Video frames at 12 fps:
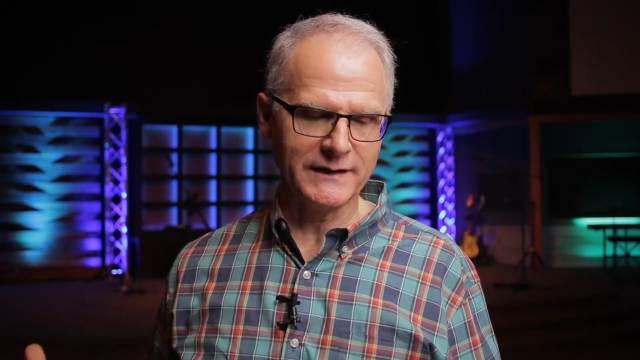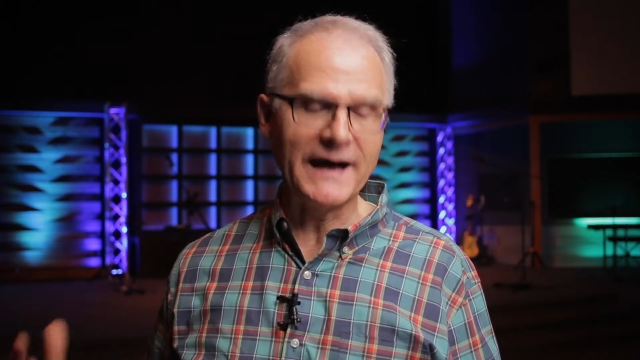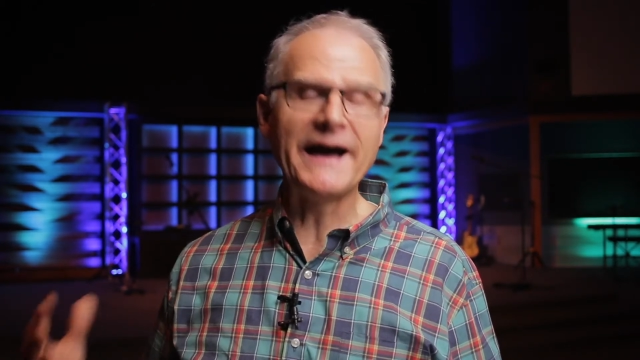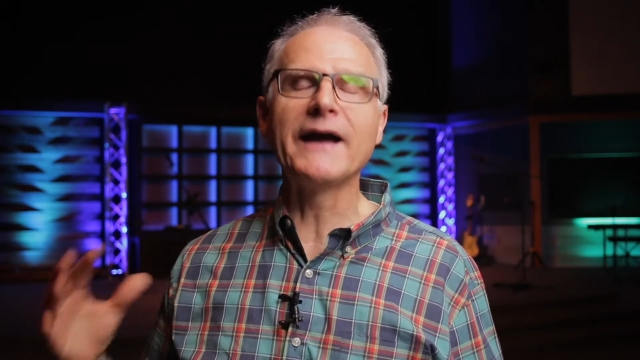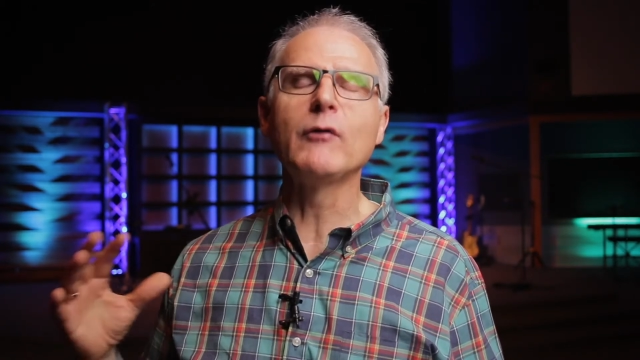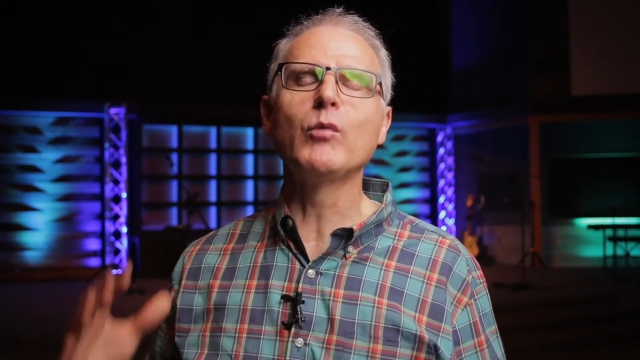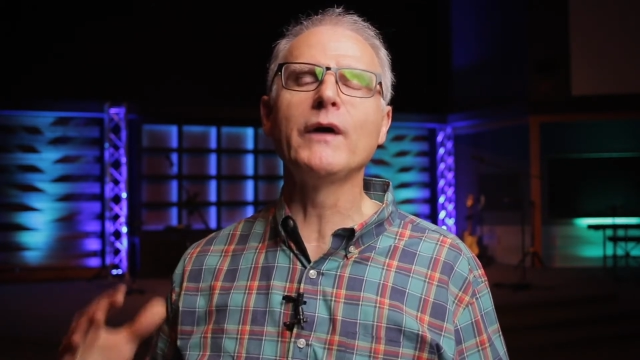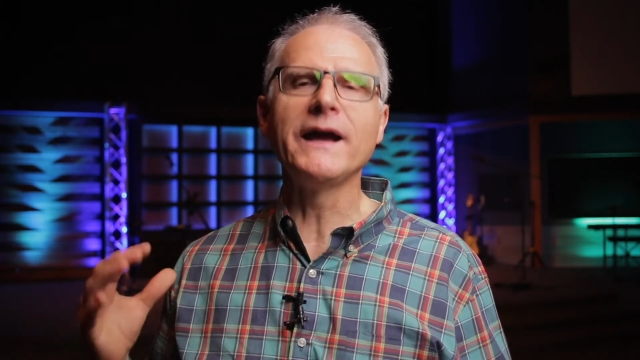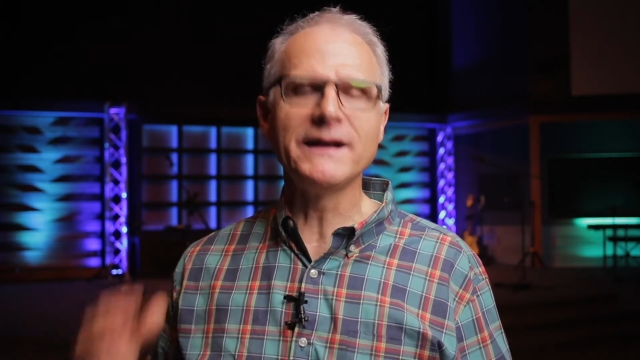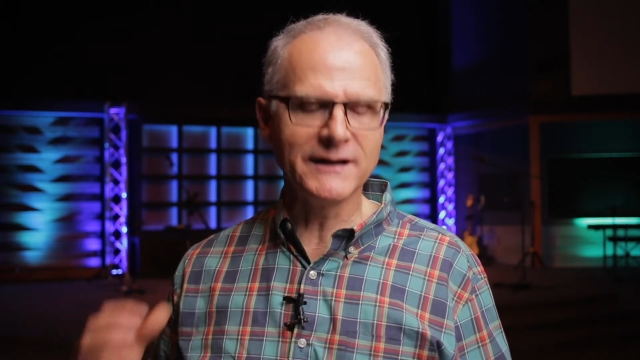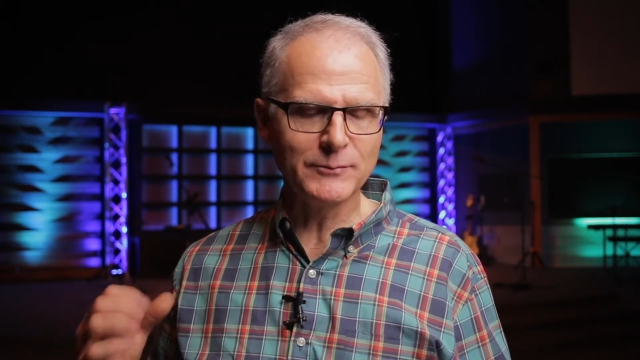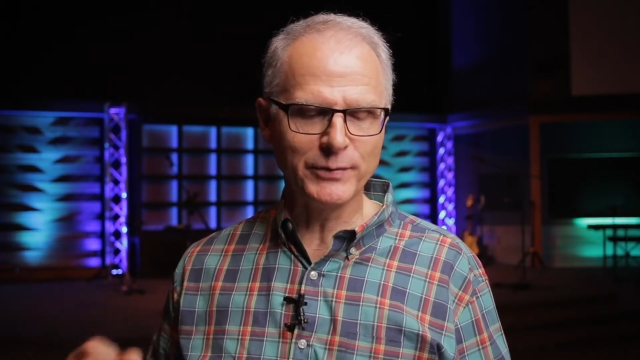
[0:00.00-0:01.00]
I
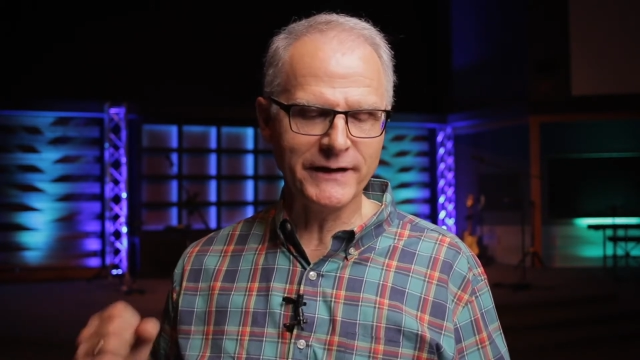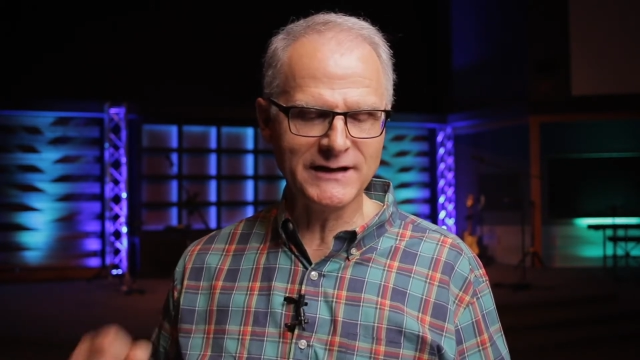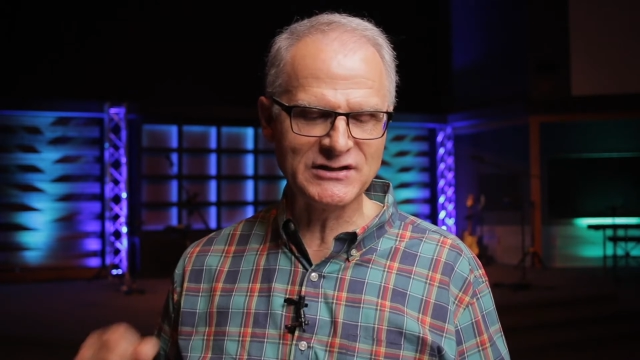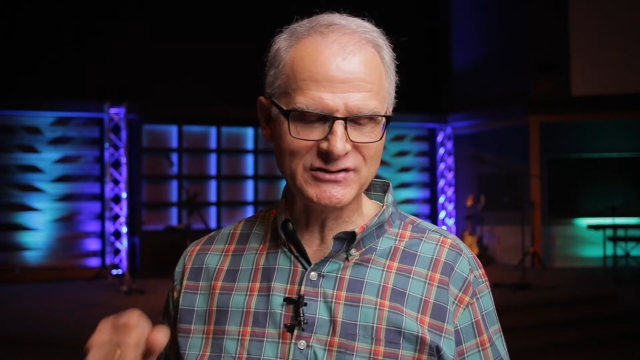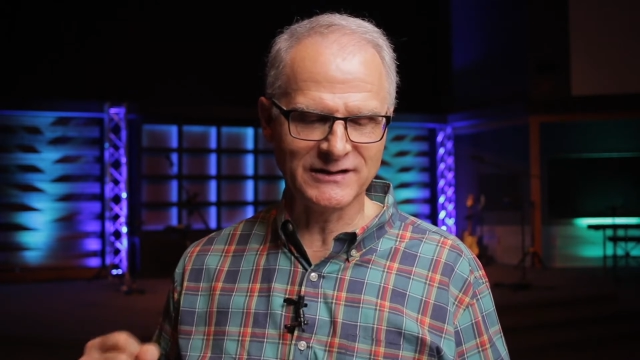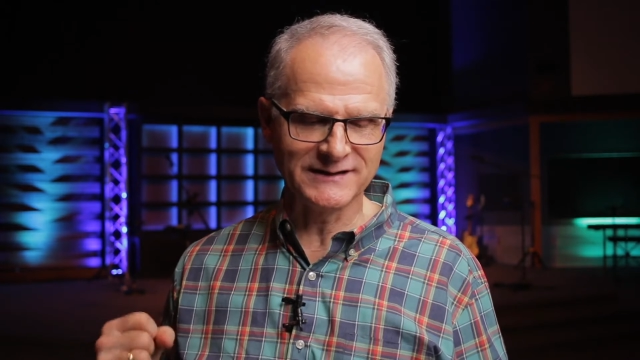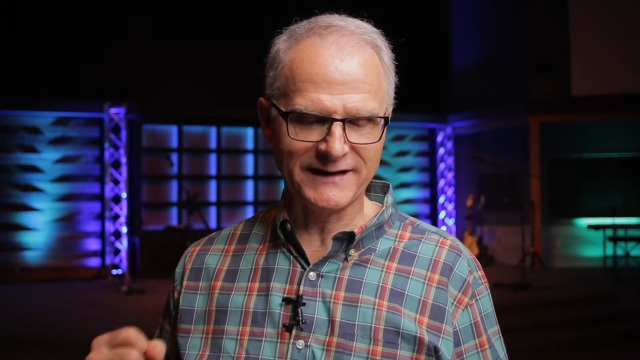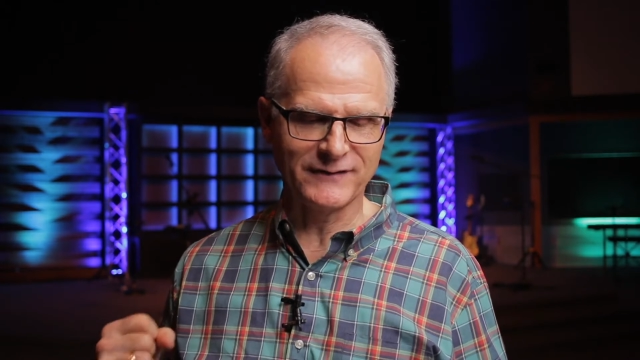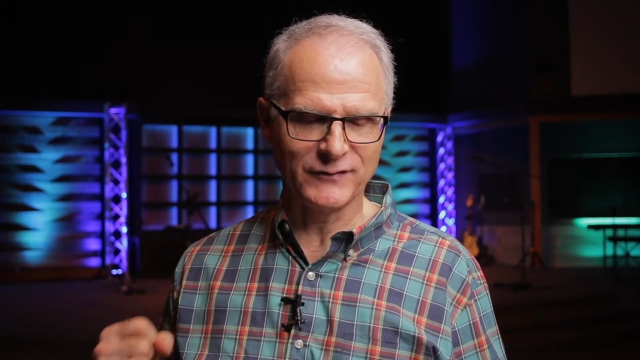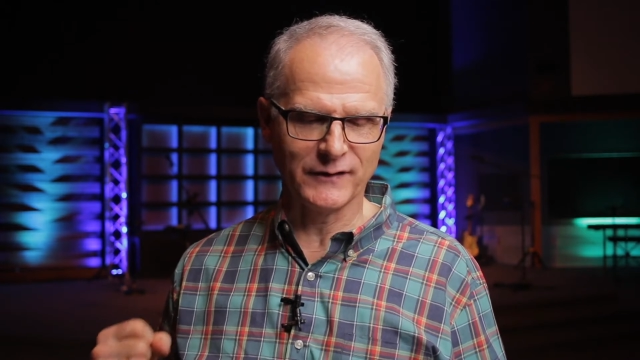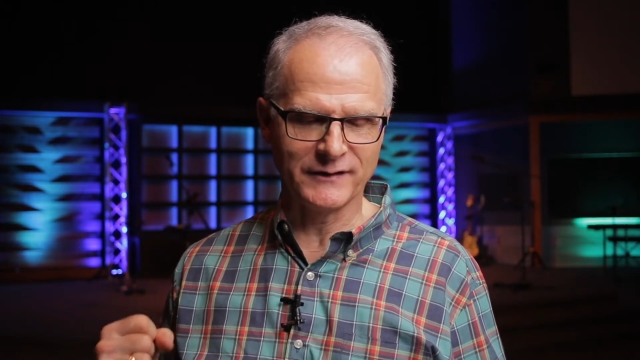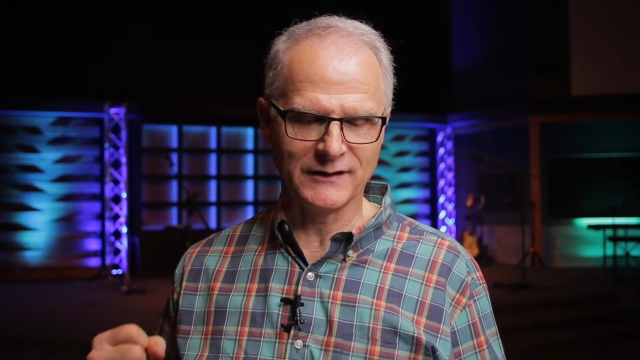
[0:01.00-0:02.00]
waited patiently
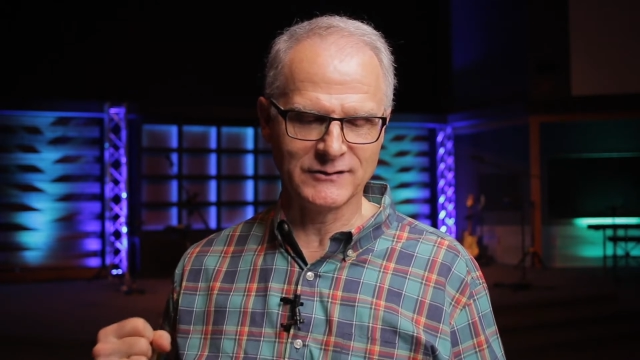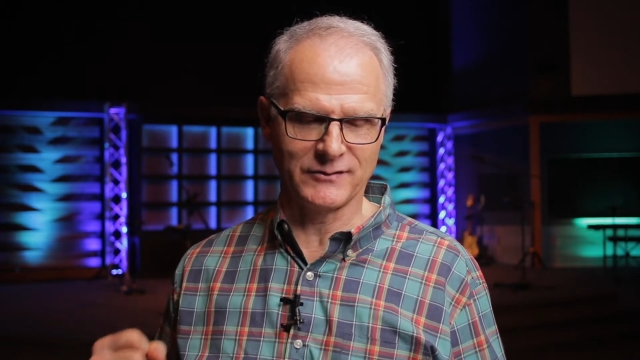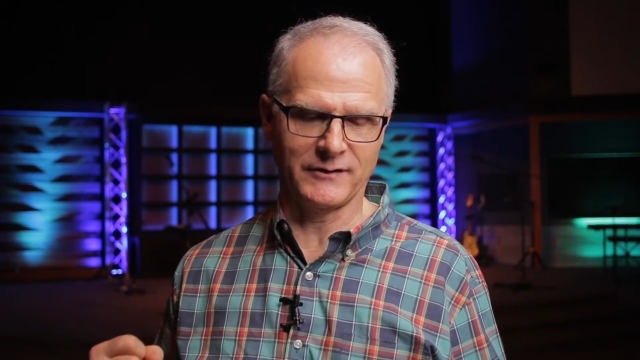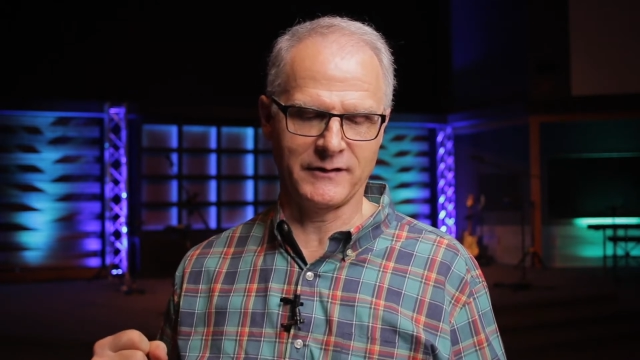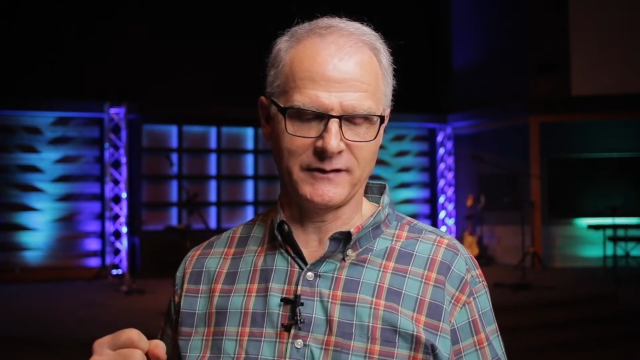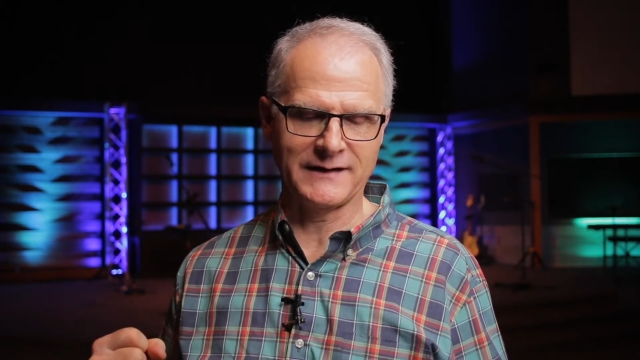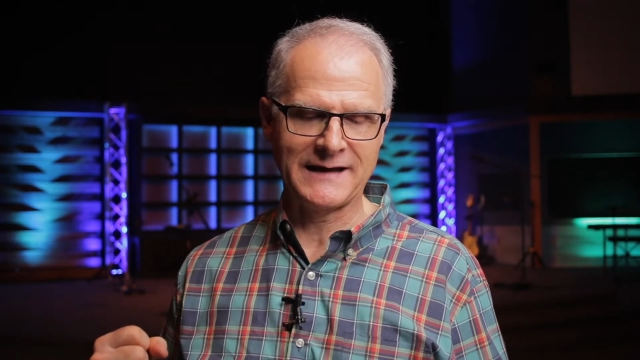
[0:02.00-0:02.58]
for the Lord,